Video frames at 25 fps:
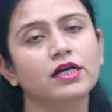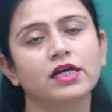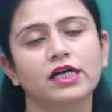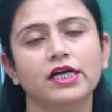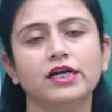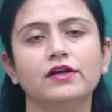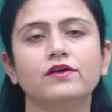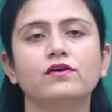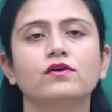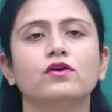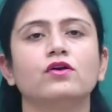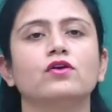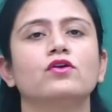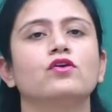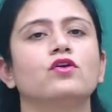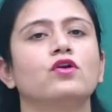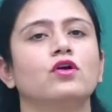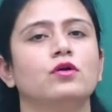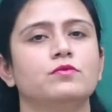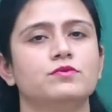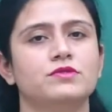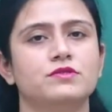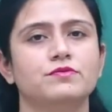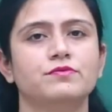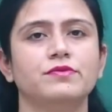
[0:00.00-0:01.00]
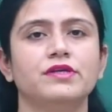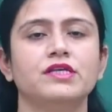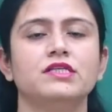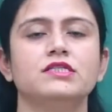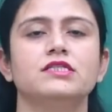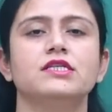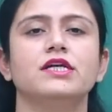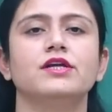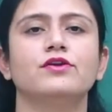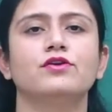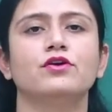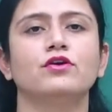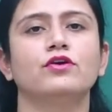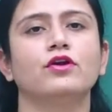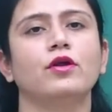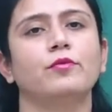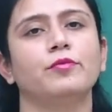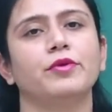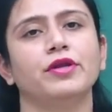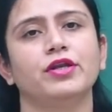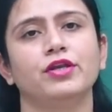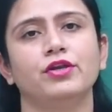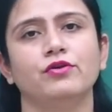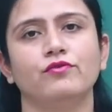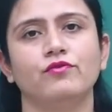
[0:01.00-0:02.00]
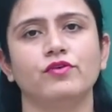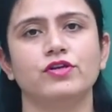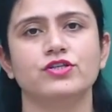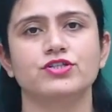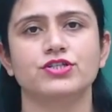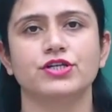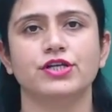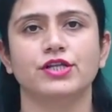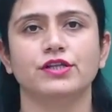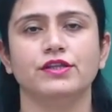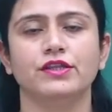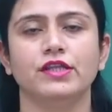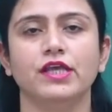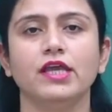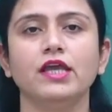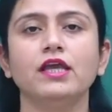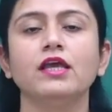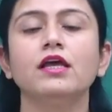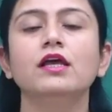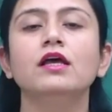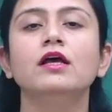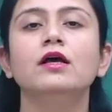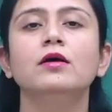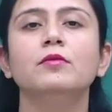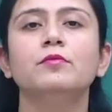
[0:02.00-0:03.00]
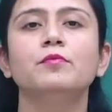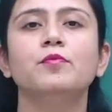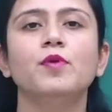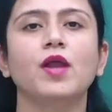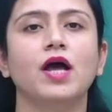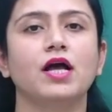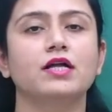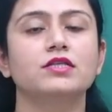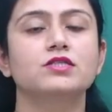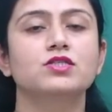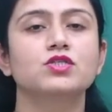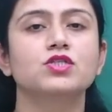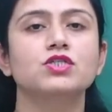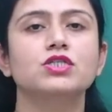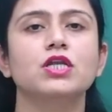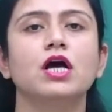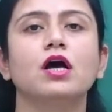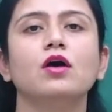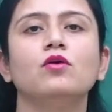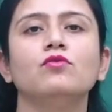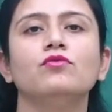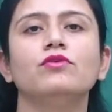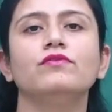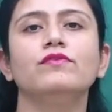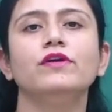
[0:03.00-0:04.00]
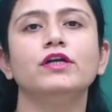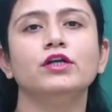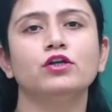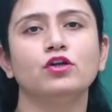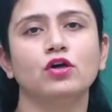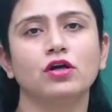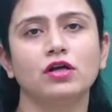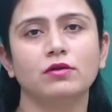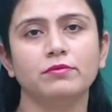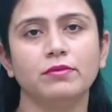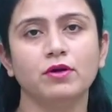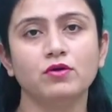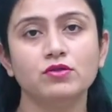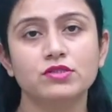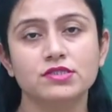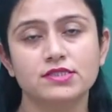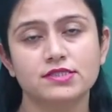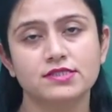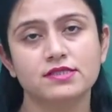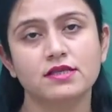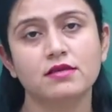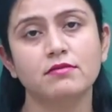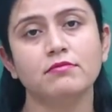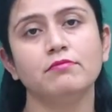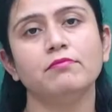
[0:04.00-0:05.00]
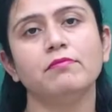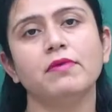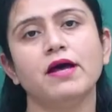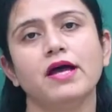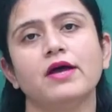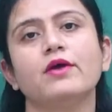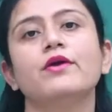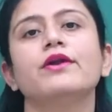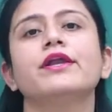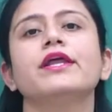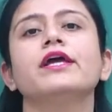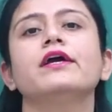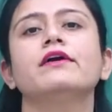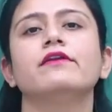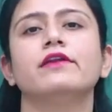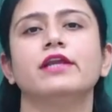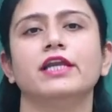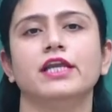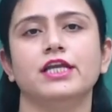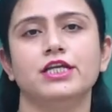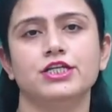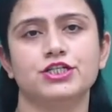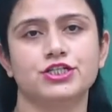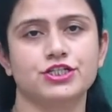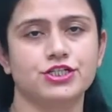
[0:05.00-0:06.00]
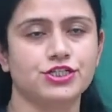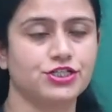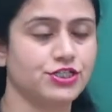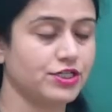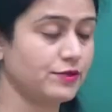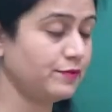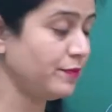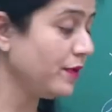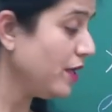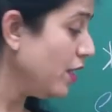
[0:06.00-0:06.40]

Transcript: heterotrophs, means heterotrophic nutrition in the plant. Now we will talk about symbiotic relationship.